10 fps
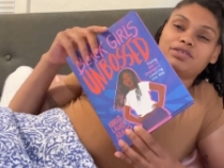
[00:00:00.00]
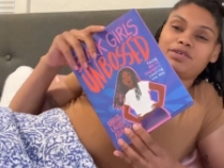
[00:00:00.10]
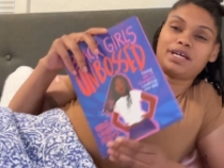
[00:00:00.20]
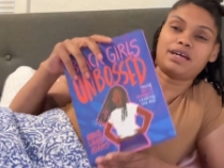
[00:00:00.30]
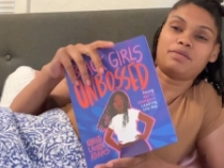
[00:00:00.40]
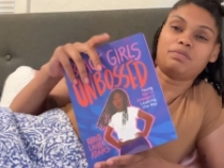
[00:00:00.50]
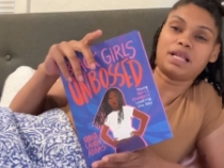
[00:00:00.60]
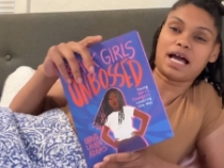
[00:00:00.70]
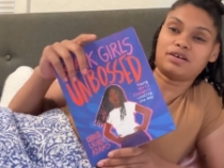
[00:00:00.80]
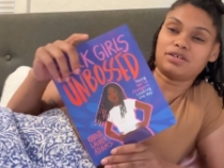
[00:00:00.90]
three of
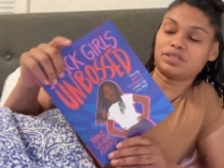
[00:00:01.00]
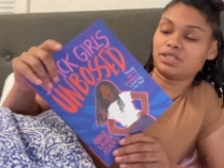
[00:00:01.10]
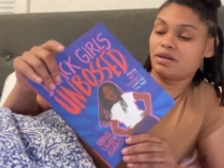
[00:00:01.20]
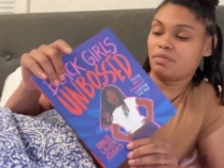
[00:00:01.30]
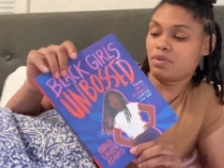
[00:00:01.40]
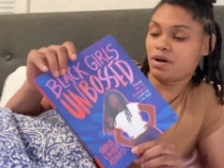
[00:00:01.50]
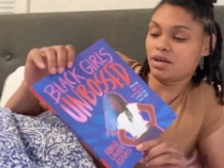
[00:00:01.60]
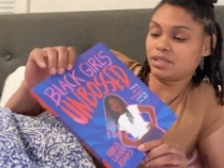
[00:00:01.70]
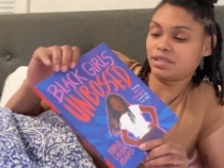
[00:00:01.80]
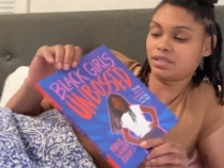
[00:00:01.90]
Black Girls
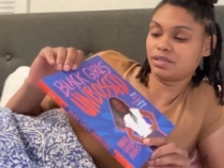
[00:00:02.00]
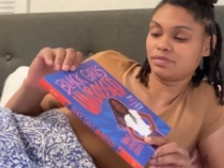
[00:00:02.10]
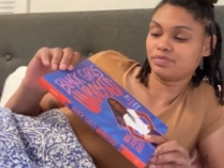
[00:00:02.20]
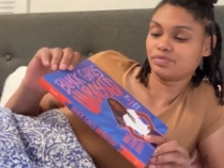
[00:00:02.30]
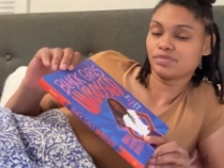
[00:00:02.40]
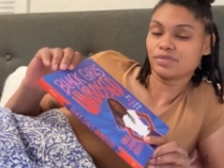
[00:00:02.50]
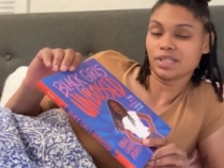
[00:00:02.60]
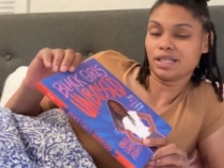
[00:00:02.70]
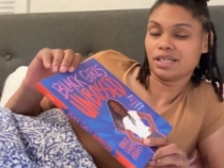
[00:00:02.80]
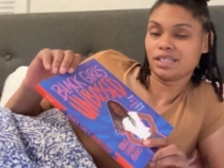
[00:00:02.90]
Unbossed
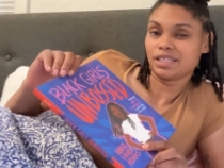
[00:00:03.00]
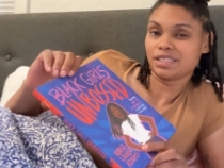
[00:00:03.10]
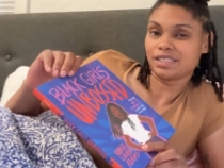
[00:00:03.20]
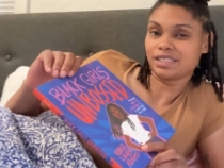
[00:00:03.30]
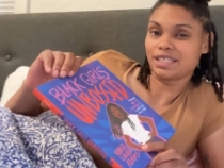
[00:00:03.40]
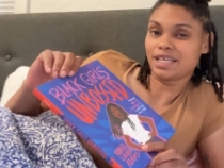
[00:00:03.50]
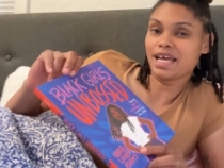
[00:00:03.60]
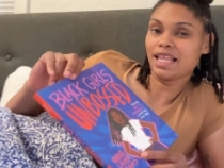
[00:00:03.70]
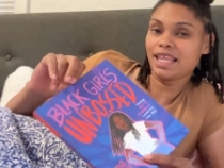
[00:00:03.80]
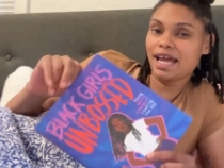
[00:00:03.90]
see
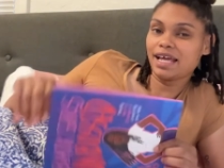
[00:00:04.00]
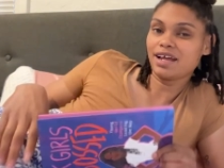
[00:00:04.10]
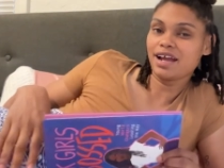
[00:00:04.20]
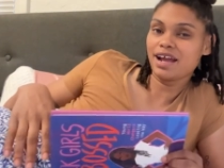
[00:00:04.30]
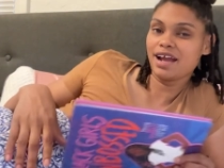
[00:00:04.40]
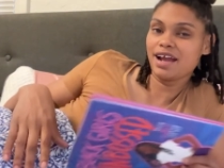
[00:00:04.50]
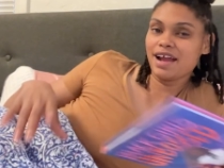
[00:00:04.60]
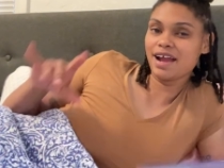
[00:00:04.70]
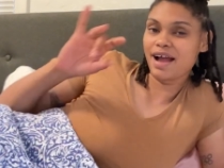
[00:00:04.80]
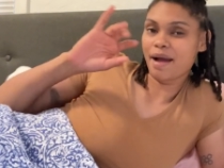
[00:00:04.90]
you later.